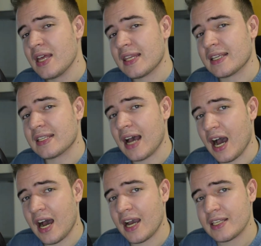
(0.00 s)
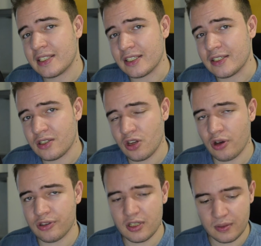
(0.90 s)
that I did
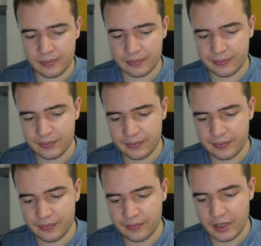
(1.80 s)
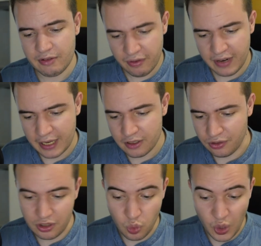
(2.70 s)
not reflect
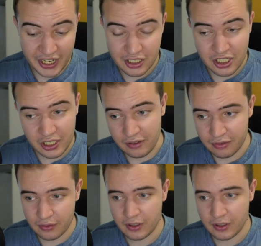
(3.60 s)
on the way I should have.